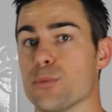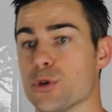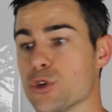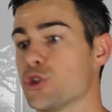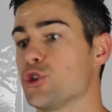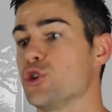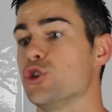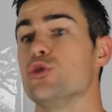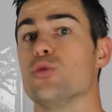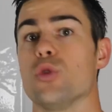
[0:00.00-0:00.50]

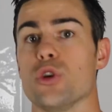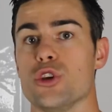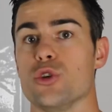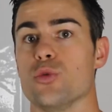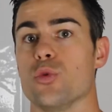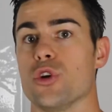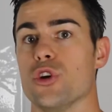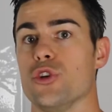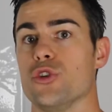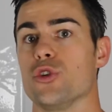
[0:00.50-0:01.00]
pursue what you
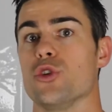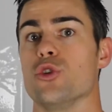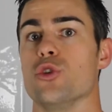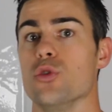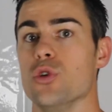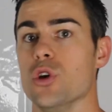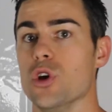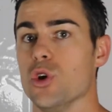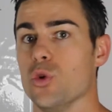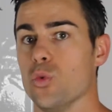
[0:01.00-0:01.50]
want to
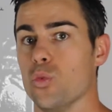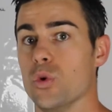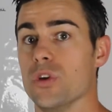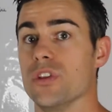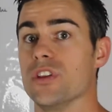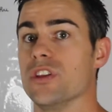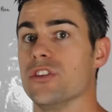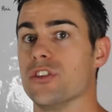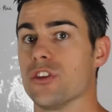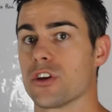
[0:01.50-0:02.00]
do
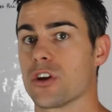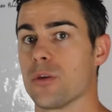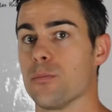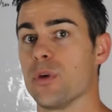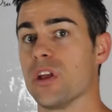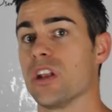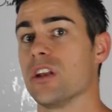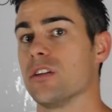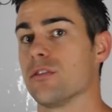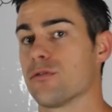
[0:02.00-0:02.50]
within the
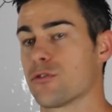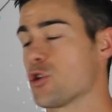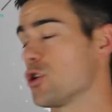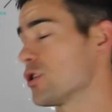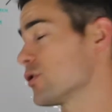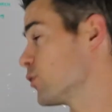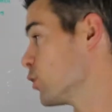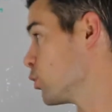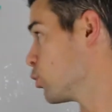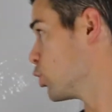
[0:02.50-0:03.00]
competitive
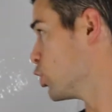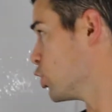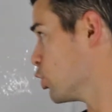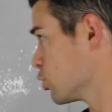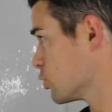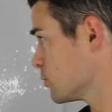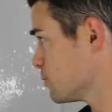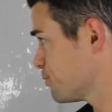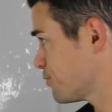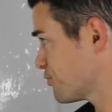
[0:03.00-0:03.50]
CrossFit
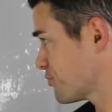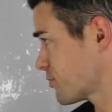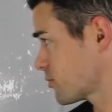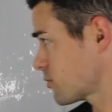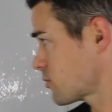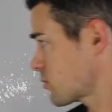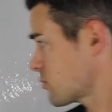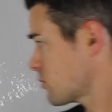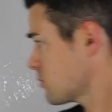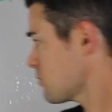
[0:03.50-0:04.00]
world.
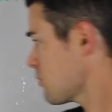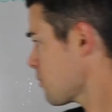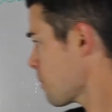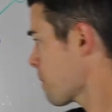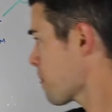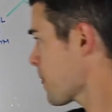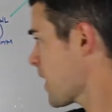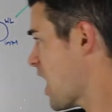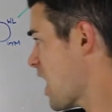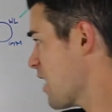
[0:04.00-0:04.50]

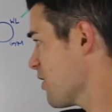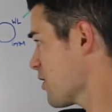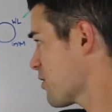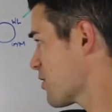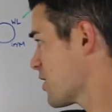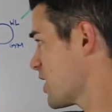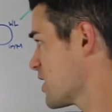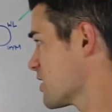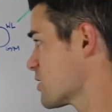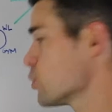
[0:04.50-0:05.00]
Other
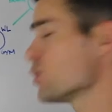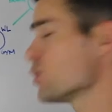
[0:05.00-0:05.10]
things